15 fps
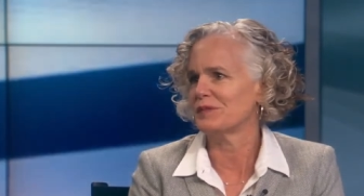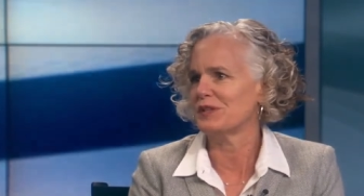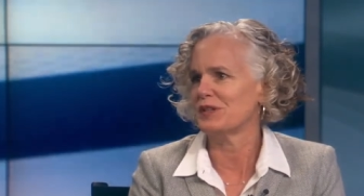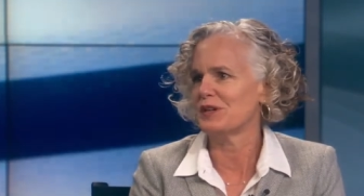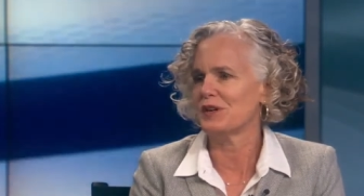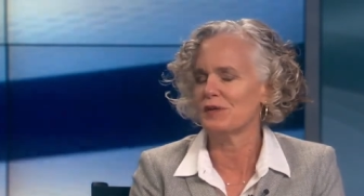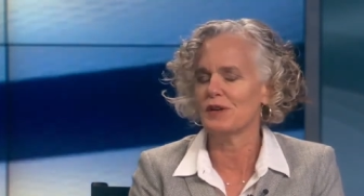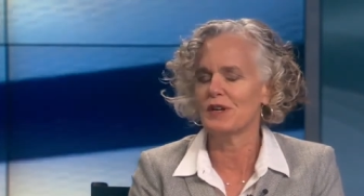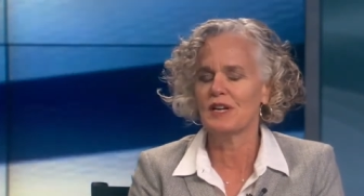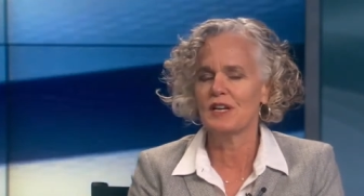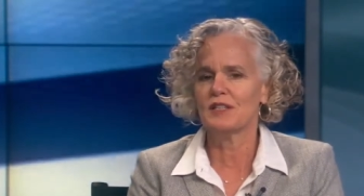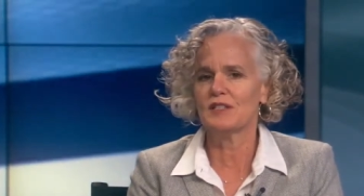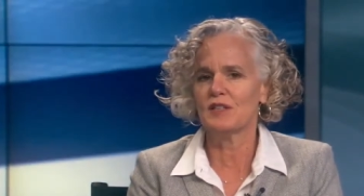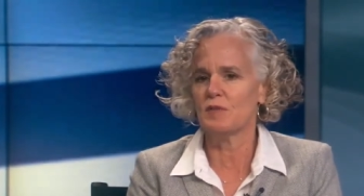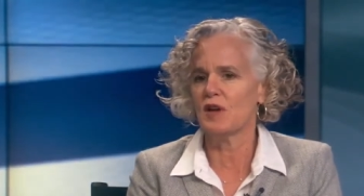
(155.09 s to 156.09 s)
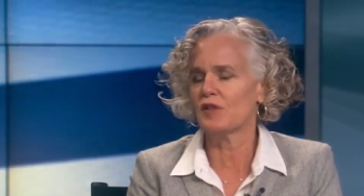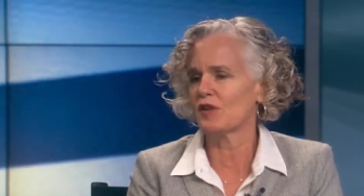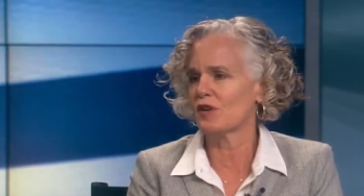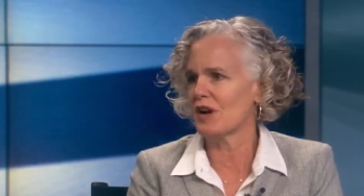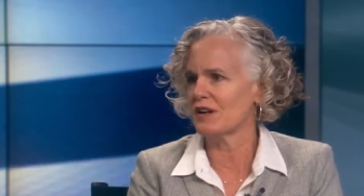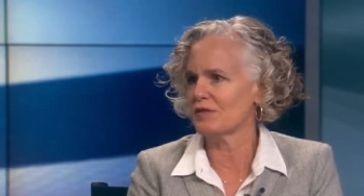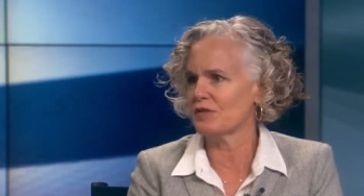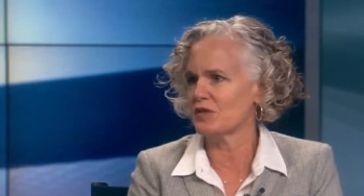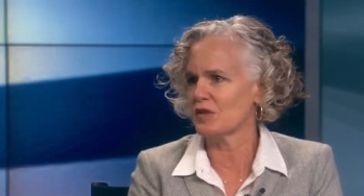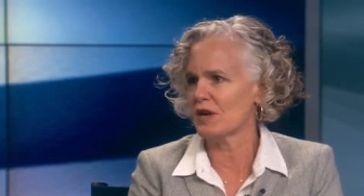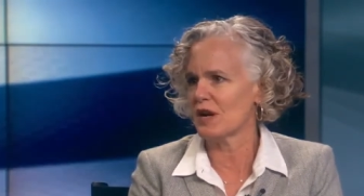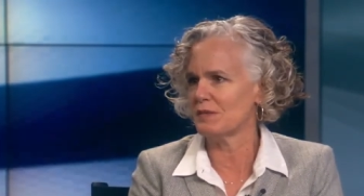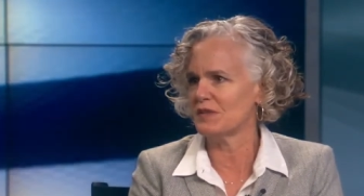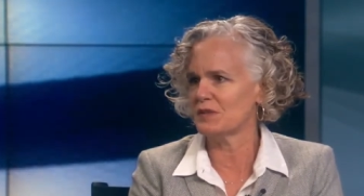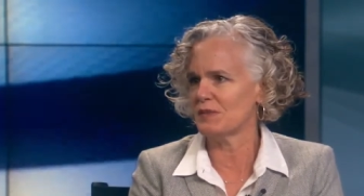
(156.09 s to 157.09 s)
you know, some other kind of
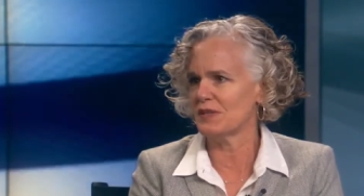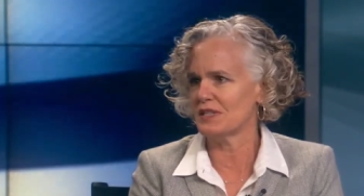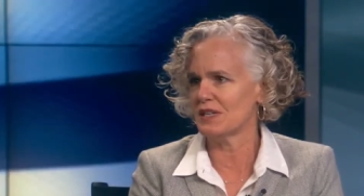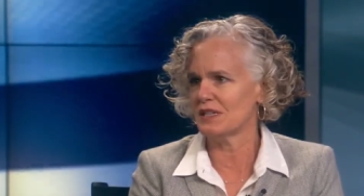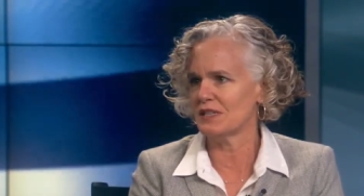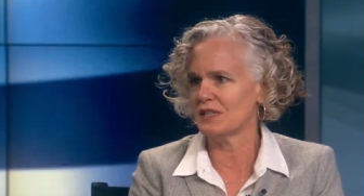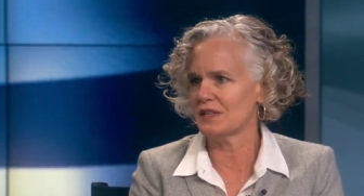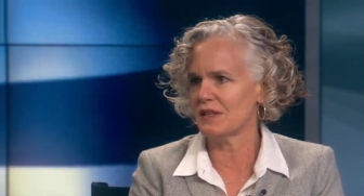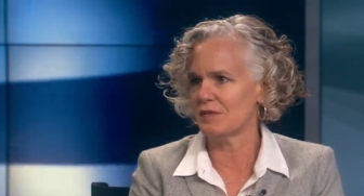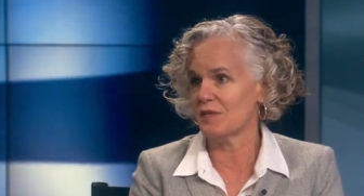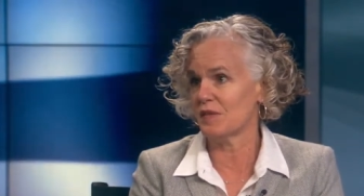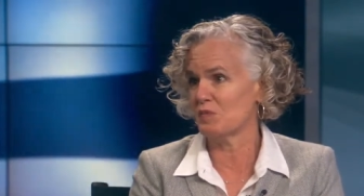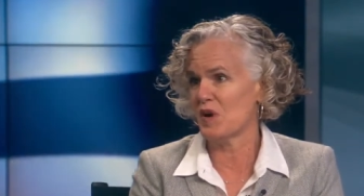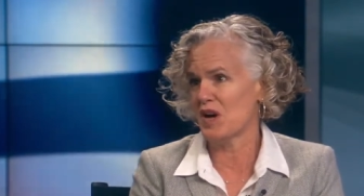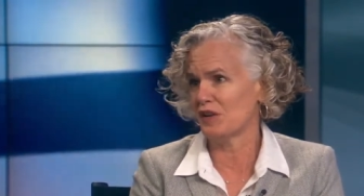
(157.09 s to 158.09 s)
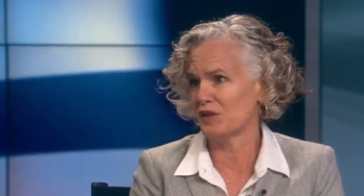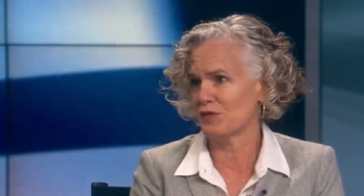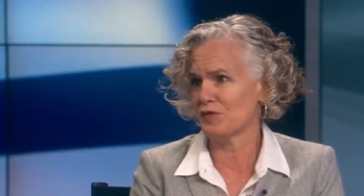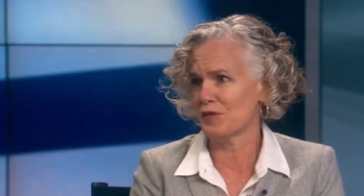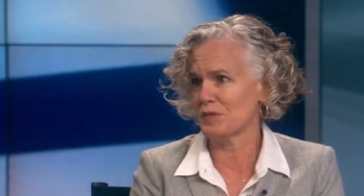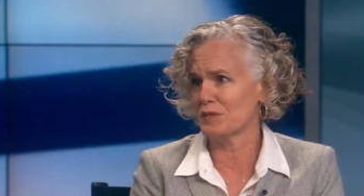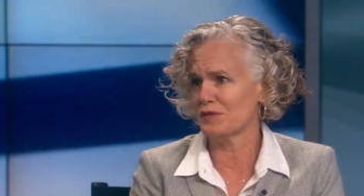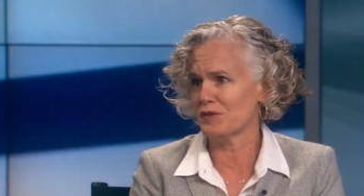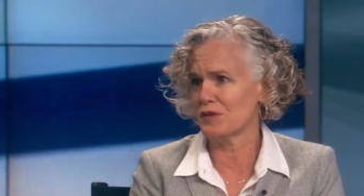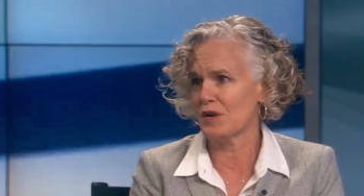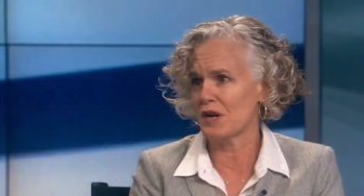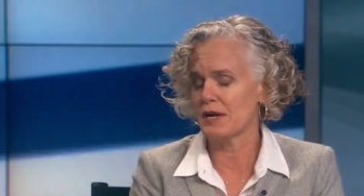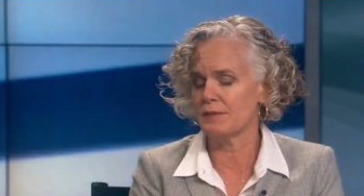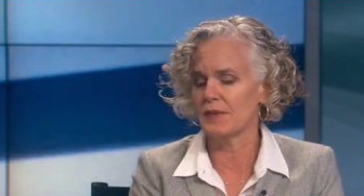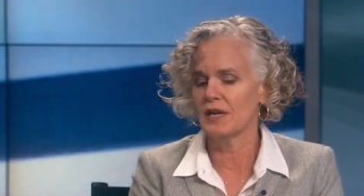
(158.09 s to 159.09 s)
crime's been done to them, milder forms of
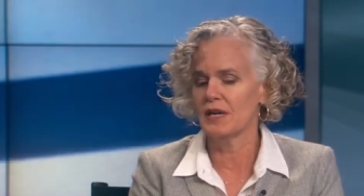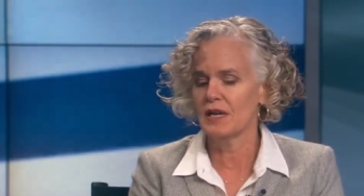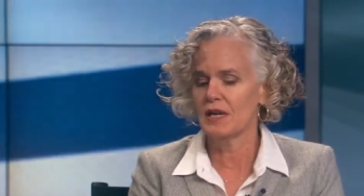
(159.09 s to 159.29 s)
crime.